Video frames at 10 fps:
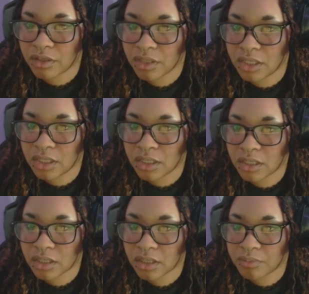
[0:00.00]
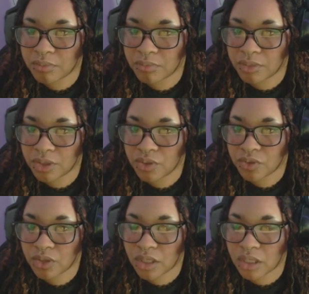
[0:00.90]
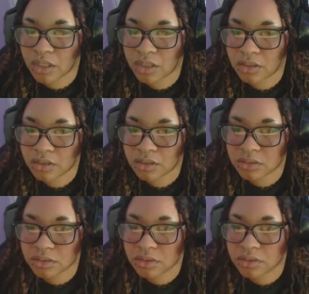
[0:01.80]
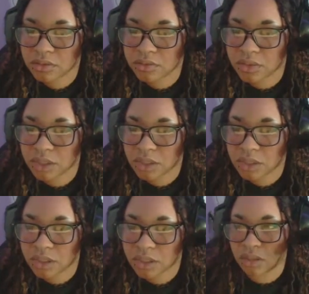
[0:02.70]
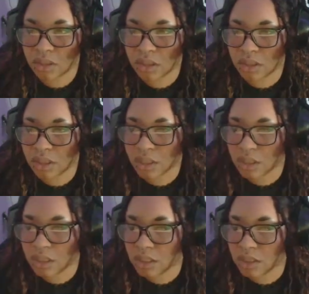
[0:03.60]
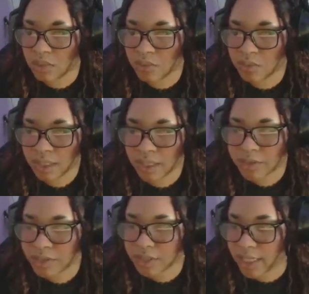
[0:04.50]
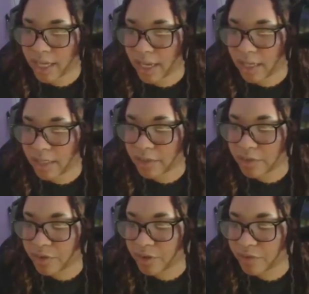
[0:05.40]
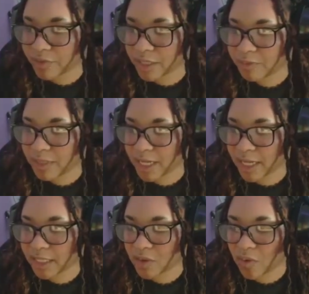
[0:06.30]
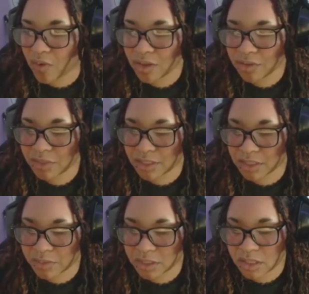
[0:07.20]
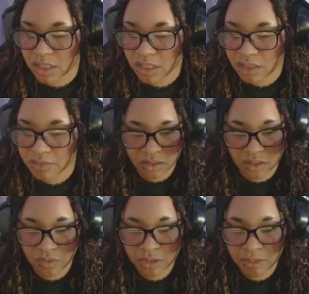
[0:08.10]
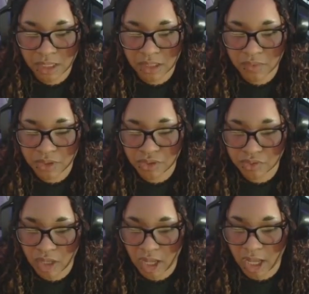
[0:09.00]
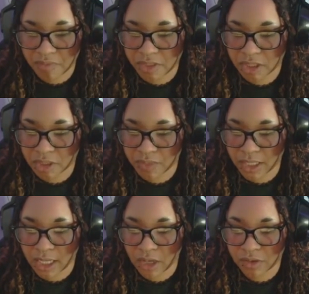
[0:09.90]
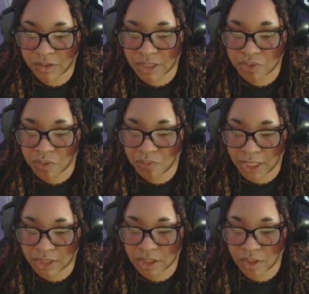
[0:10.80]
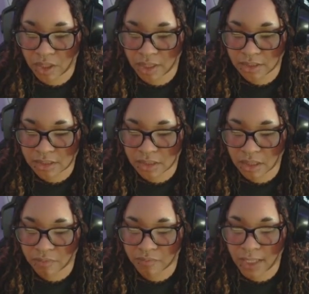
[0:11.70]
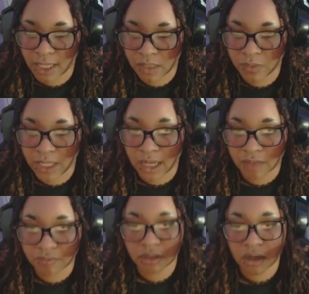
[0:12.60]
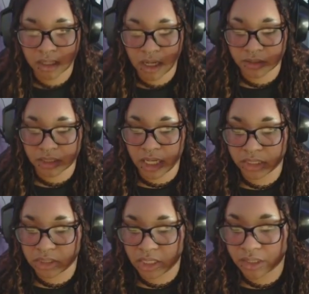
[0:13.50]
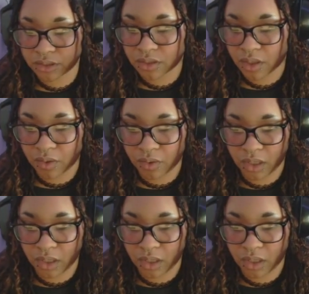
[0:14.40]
the computer to here, and then what else can I add? I don't know. I feel like I've been adding all of the same stuff. The only pack that we do not have in here right now though is romantic garden stuff, and we haven't gone outside yet, so